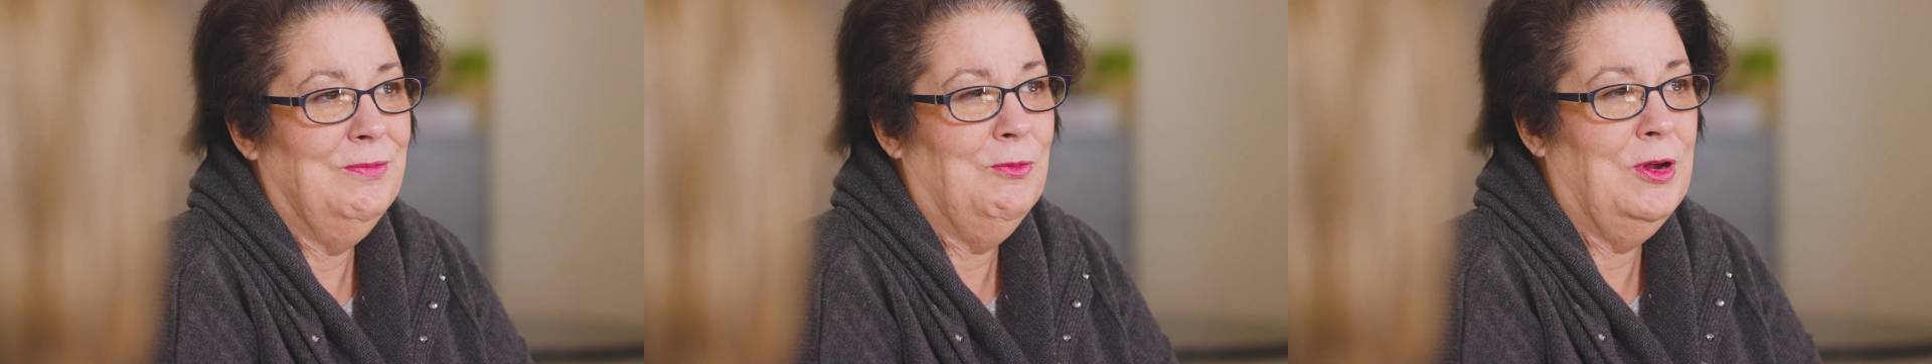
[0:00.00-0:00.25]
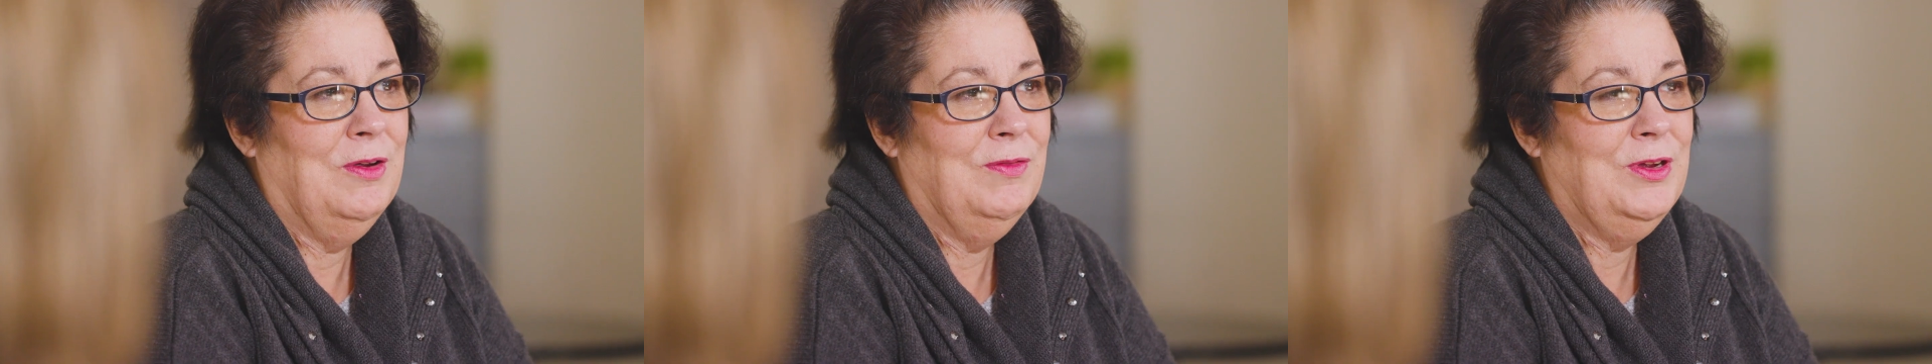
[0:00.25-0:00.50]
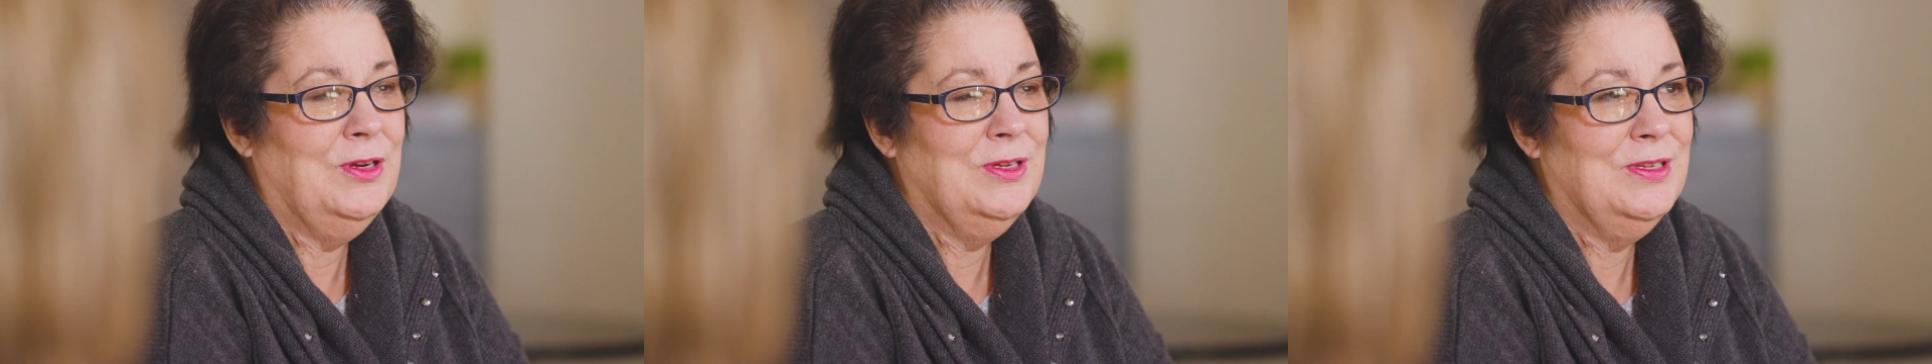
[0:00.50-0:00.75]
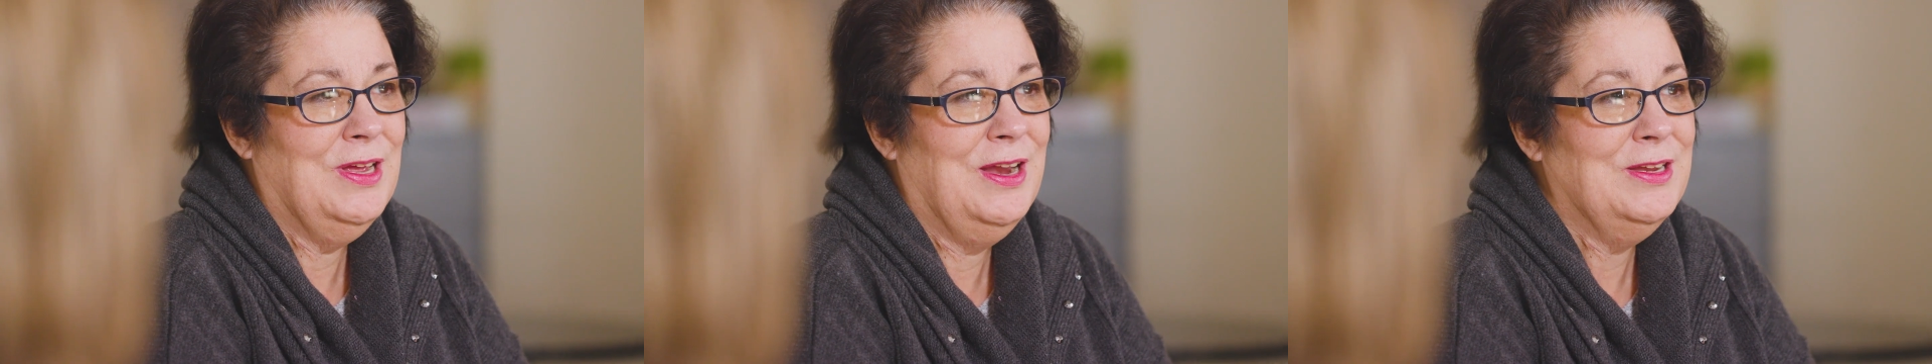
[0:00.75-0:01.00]
lost
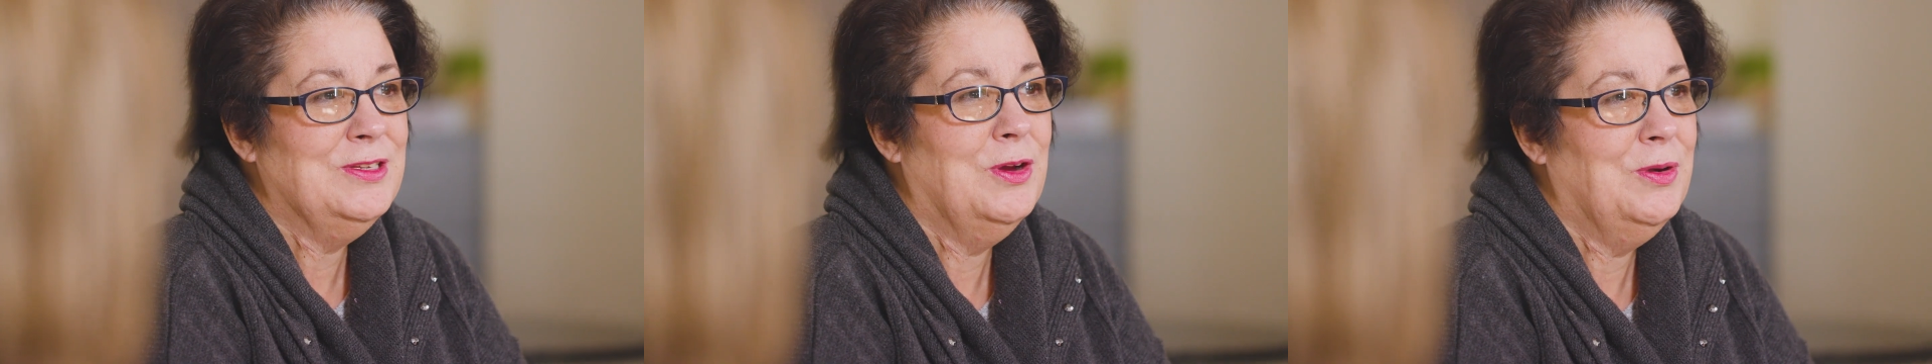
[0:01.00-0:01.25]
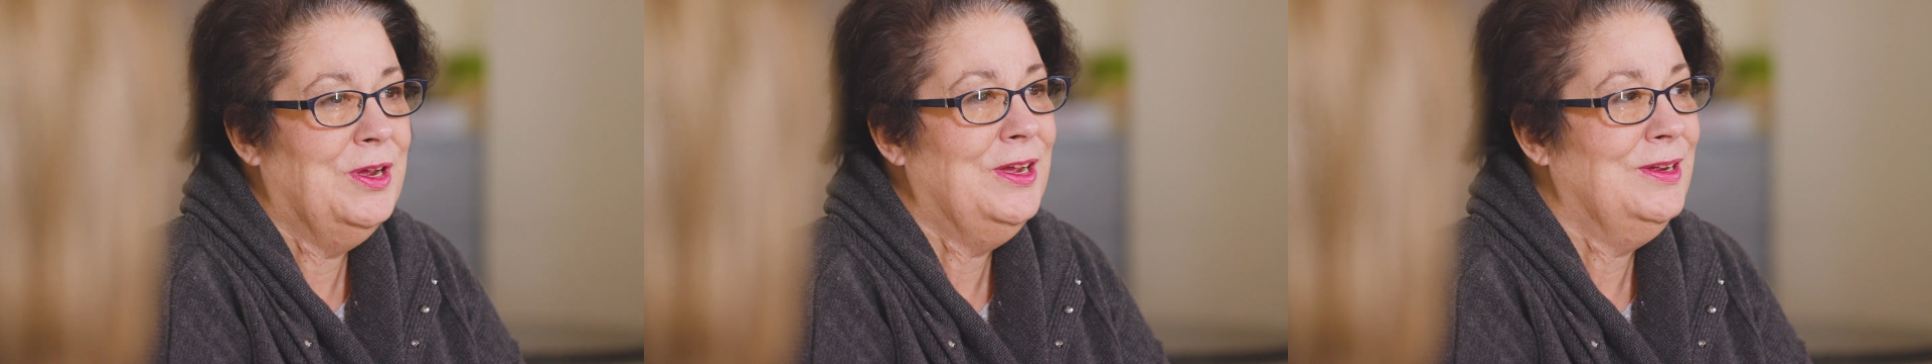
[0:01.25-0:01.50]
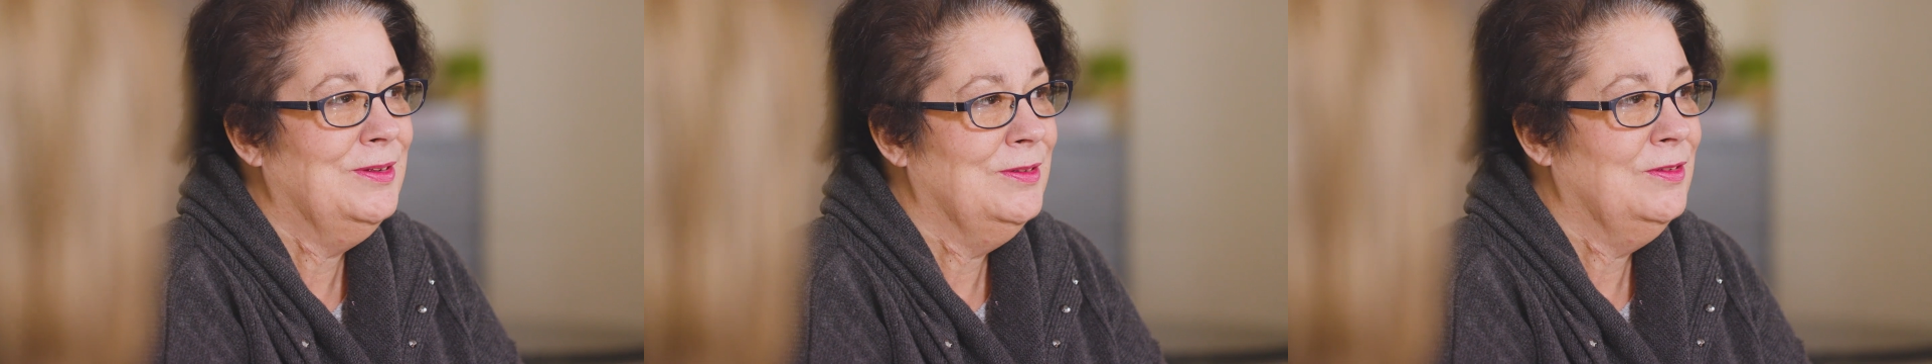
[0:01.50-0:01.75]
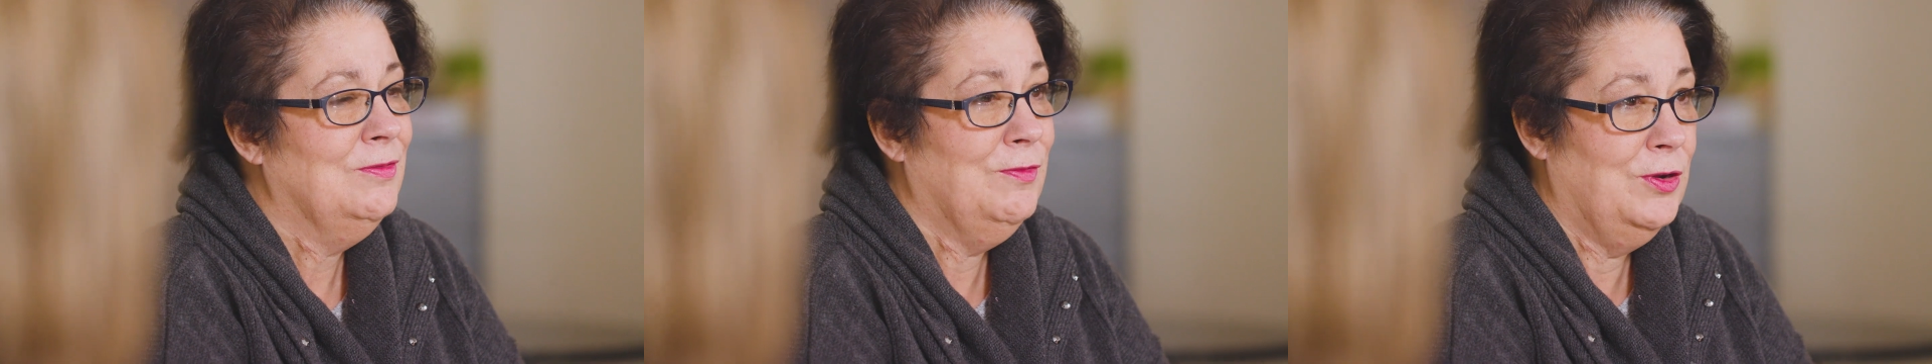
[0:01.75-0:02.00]
someone that we love
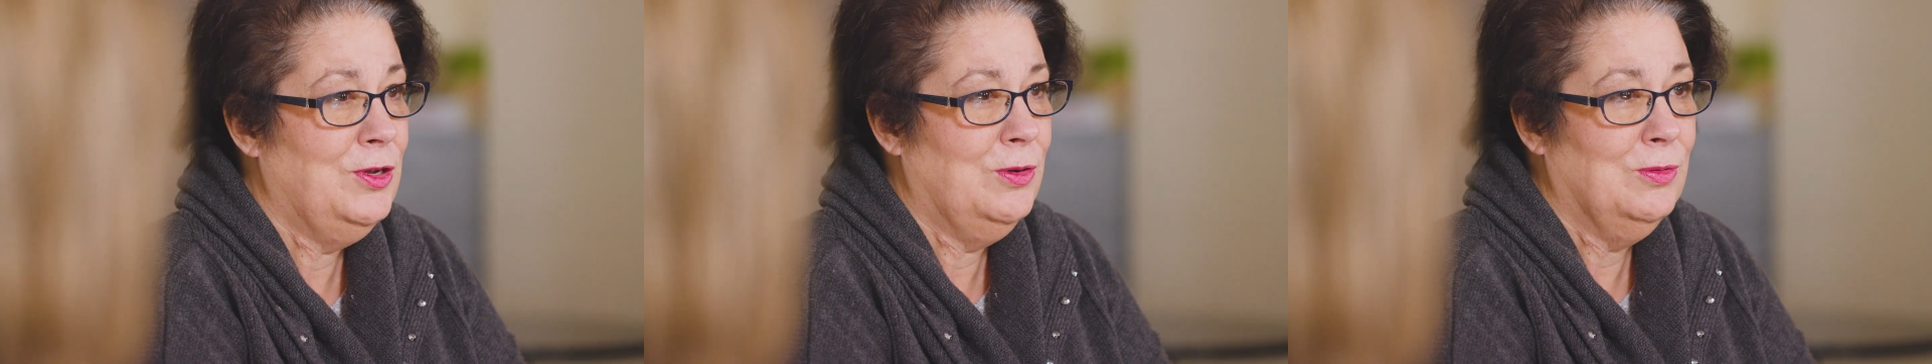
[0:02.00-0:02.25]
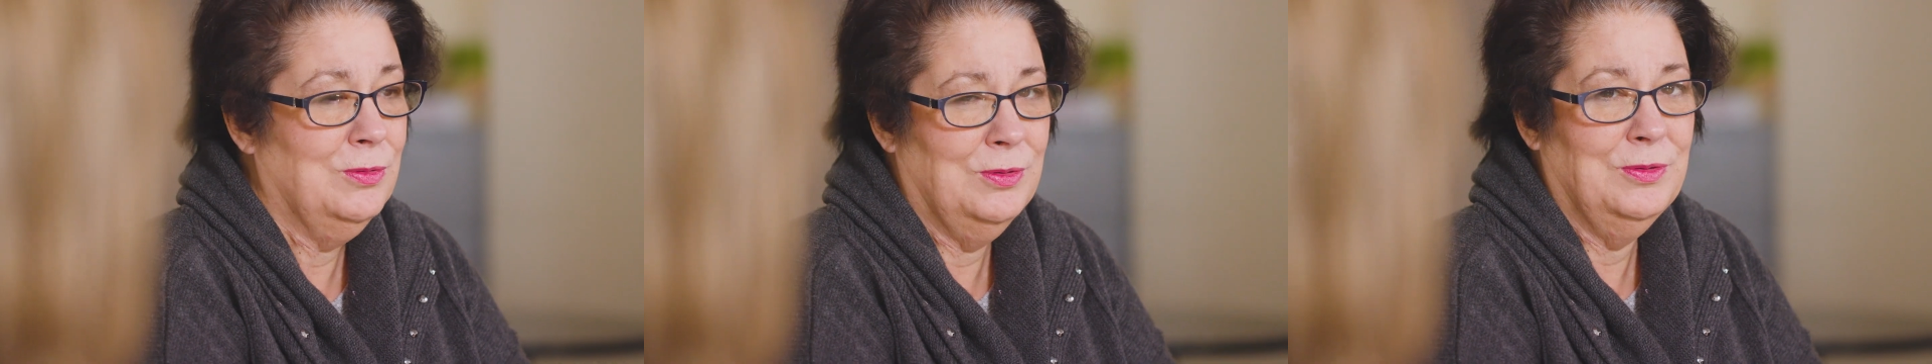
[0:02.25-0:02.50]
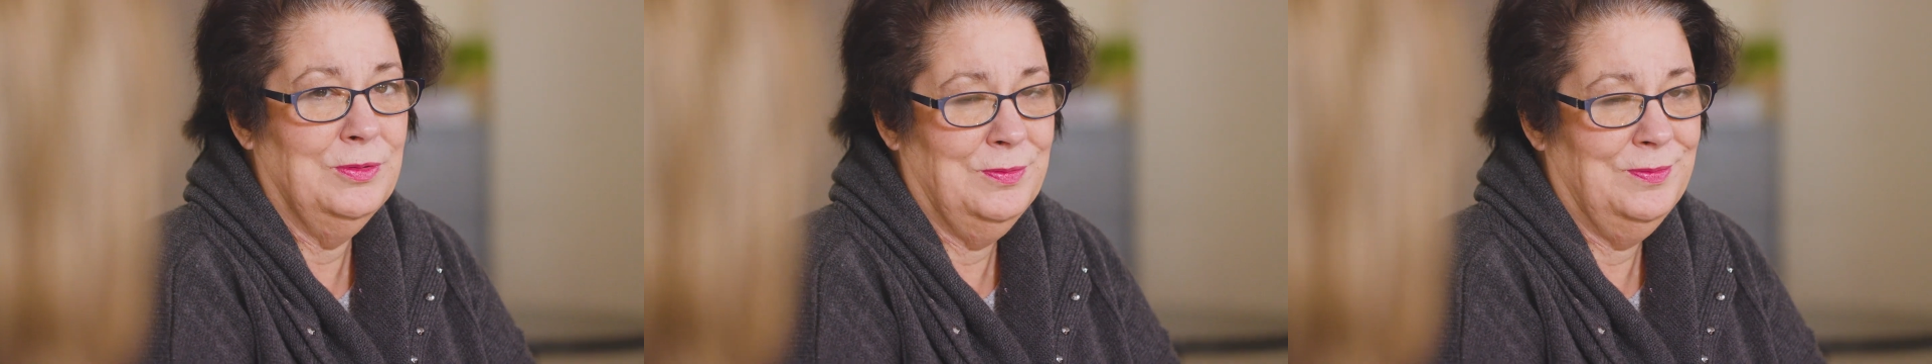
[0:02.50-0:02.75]
and care about.